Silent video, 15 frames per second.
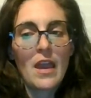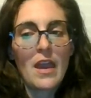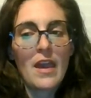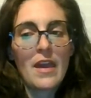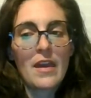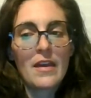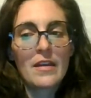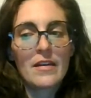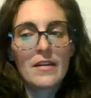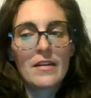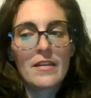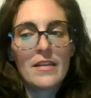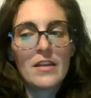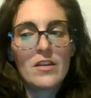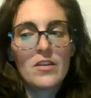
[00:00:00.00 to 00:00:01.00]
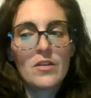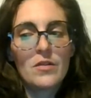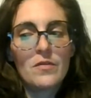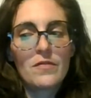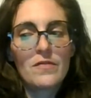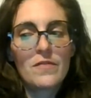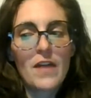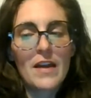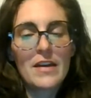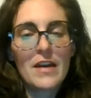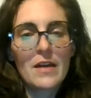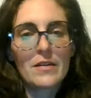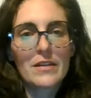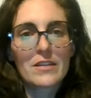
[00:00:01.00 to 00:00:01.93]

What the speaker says: and then you find out